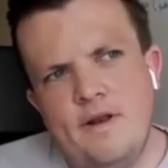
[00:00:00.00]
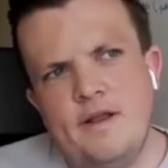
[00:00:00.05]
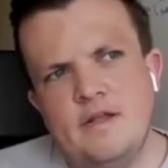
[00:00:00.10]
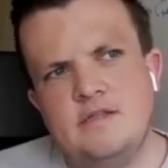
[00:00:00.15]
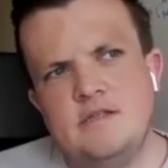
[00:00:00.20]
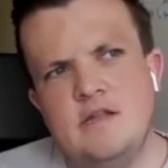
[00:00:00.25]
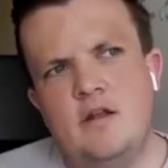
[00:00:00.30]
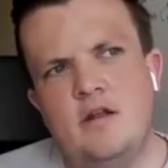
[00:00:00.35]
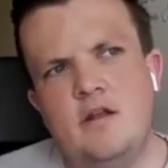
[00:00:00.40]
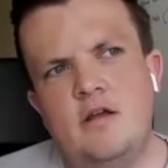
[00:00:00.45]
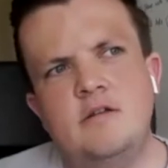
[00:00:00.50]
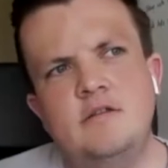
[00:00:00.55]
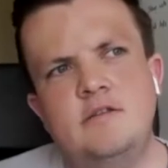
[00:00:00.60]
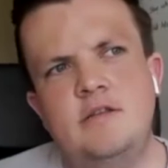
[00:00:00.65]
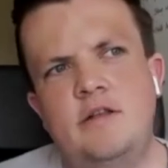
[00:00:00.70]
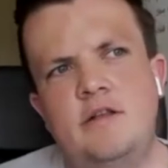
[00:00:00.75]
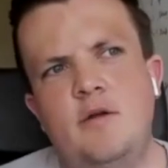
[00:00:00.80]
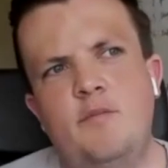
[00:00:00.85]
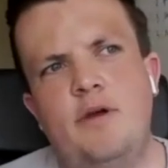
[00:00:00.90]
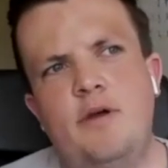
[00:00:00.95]
it's not long
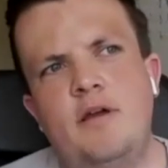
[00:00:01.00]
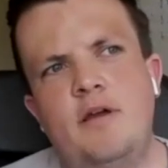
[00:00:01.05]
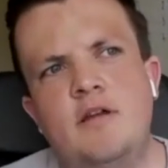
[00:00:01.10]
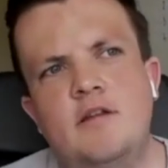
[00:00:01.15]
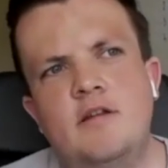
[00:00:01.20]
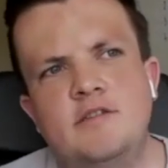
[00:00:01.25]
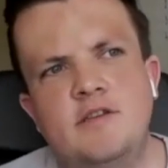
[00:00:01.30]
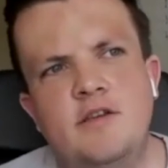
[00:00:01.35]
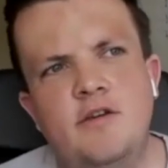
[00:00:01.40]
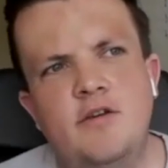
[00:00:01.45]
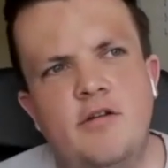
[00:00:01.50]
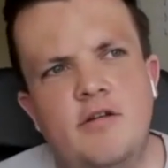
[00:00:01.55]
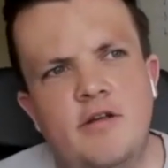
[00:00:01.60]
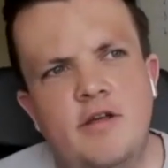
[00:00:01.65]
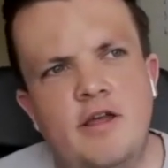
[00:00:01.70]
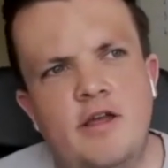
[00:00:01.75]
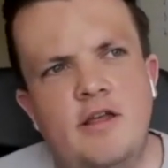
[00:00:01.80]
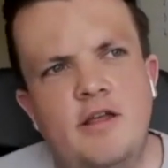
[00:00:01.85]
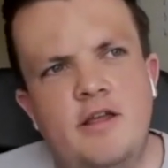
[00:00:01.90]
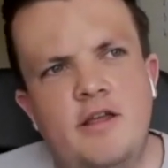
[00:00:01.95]
till you're back on a
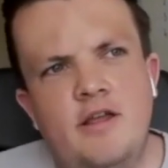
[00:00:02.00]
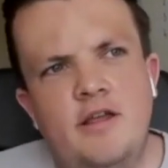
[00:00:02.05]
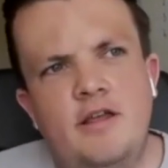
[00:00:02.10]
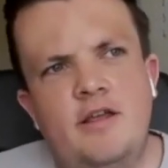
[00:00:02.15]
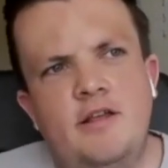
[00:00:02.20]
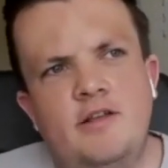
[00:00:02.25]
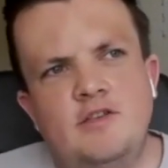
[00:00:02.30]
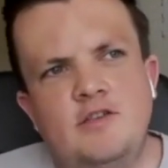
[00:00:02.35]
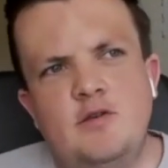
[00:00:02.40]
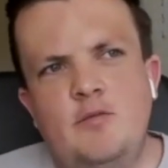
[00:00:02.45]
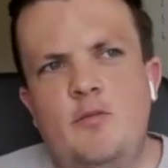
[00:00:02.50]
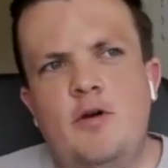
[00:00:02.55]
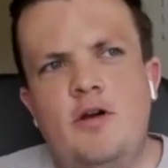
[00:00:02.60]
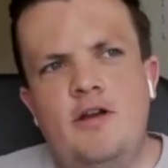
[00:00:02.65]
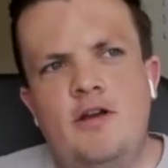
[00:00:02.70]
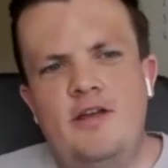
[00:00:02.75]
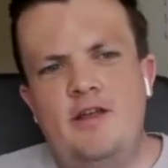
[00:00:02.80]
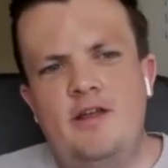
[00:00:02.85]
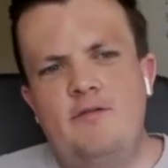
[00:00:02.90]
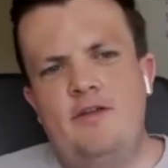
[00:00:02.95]
scooter somewhere
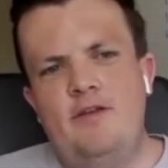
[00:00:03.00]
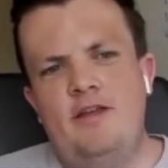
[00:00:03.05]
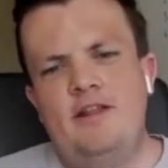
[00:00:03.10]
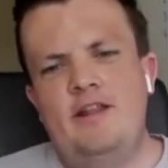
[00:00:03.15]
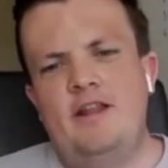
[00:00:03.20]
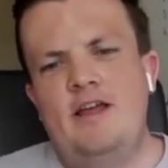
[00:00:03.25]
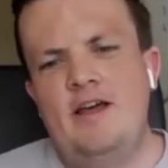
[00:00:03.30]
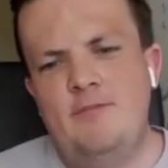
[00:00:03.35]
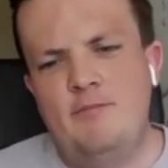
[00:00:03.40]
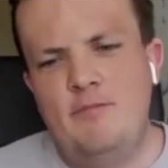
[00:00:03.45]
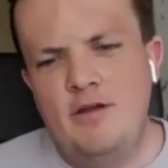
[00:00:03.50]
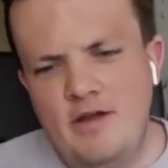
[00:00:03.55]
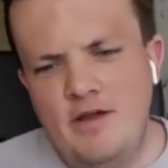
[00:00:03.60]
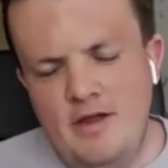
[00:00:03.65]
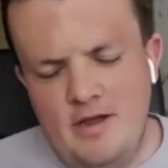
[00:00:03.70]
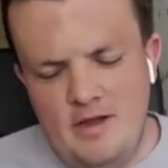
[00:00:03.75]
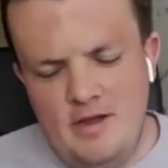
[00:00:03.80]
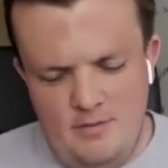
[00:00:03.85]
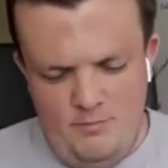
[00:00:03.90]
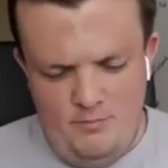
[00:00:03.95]
in Vietnam,
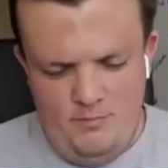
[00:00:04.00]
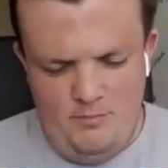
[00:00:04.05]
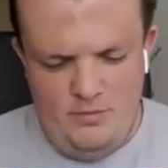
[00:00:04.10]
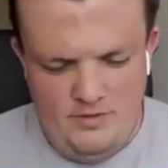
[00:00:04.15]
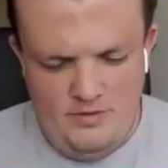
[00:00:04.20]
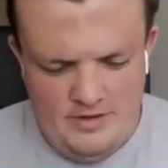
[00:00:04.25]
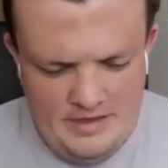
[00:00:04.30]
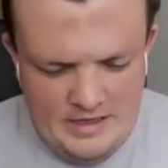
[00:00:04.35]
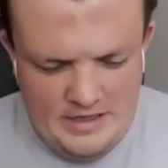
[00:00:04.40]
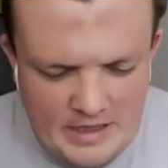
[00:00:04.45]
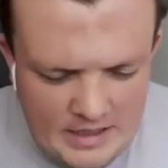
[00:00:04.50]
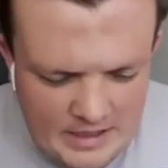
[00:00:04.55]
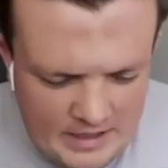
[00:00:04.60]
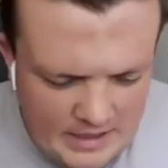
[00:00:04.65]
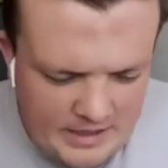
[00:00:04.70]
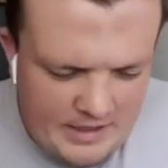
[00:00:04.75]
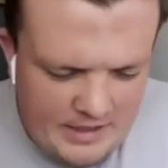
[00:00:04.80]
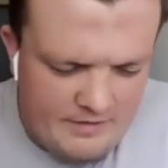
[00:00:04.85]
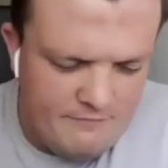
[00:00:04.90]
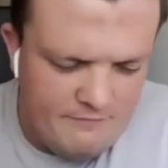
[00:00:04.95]
but
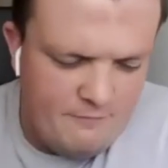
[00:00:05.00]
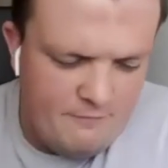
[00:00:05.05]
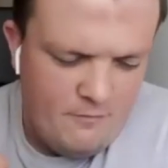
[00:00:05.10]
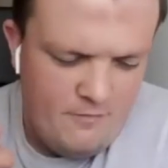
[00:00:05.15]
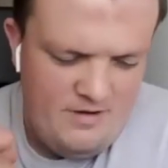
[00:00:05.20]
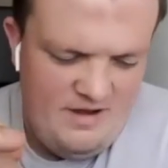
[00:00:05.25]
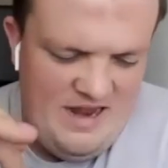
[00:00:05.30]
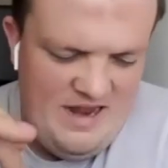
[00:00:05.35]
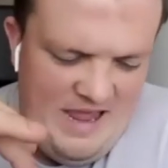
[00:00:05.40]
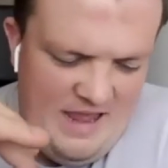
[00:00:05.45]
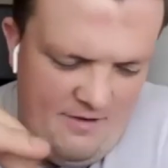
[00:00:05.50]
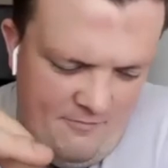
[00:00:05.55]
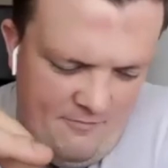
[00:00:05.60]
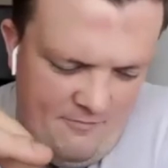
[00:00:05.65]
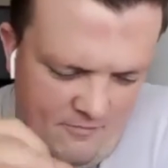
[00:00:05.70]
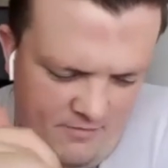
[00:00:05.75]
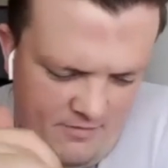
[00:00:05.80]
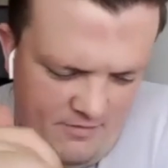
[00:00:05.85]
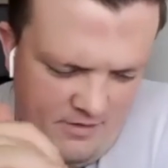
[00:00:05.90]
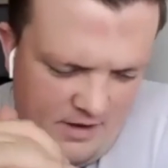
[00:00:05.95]
for
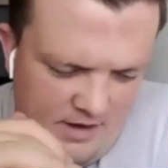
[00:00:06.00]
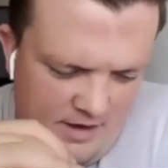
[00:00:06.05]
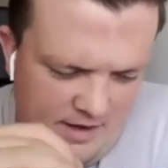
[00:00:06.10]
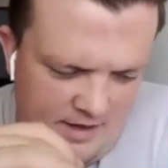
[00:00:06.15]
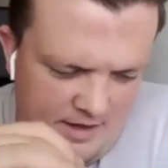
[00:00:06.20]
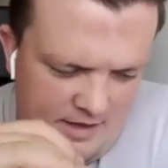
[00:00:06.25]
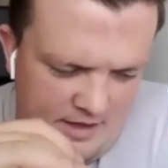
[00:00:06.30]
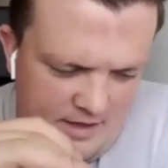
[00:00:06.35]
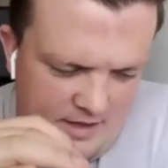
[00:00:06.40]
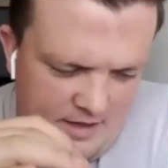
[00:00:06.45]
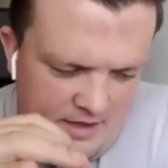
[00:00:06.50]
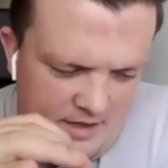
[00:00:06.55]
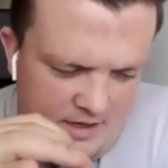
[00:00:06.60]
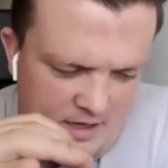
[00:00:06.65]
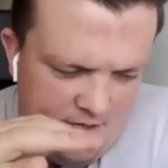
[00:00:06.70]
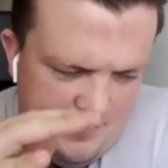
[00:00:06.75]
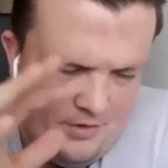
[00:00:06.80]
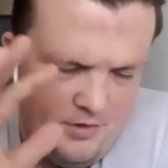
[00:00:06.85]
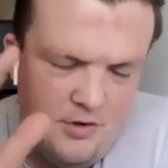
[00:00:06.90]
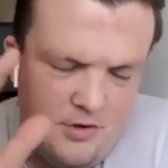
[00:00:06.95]
now,
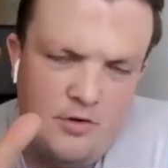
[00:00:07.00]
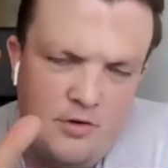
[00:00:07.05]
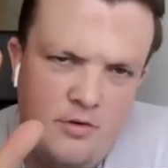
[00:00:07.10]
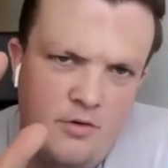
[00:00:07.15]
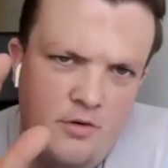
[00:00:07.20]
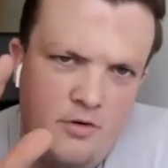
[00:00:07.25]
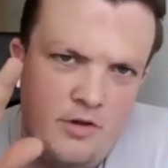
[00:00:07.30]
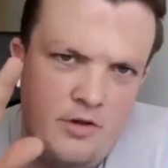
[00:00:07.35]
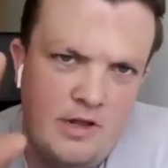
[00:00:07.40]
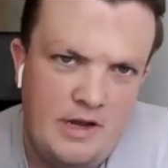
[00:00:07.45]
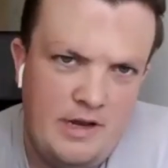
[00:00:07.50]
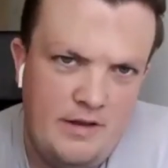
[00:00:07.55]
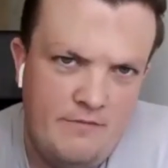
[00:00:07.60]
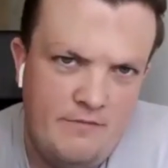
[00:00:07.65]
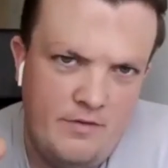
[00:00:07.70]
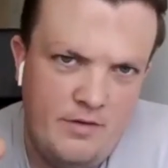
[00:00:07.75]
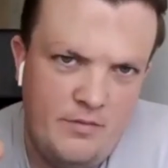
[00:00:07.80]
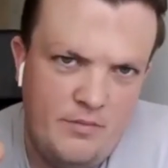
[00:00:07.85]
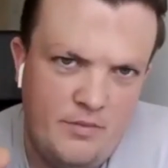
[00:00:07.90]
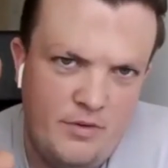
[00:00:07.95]
I don't know who you live
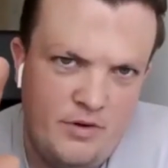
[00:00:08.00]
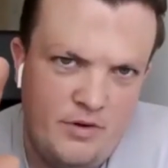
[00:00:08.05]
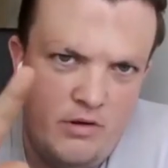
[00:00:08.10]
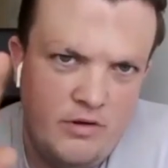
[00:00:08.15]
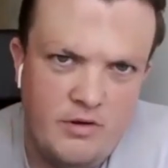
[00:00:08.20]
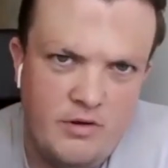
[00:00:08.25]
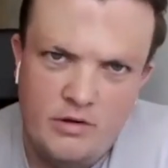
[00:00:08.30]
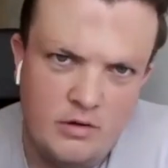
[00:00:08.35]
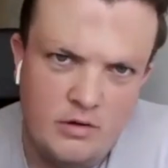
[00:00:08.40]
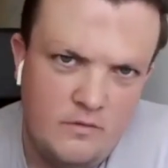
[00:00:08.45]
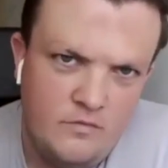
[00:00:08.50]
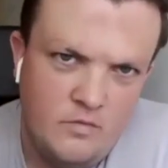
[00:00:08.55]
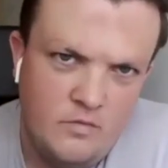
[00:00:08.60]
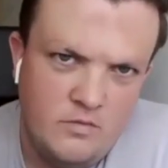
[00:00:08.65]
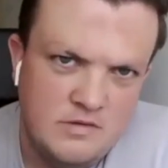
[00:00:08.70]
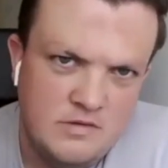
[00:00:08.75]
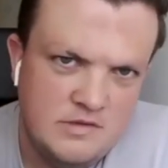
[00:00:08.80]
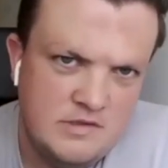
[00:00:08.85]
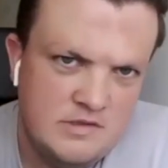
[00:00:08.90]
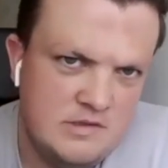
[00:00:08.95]
with, but all your loved
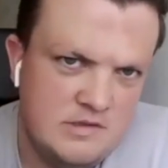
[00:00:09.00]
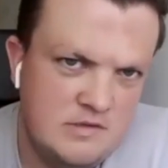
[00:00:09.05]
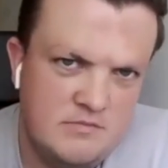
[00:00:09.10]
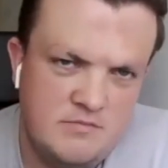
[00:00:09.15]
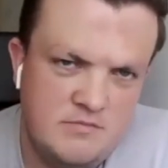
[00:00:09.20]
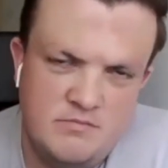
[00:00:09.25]
ones,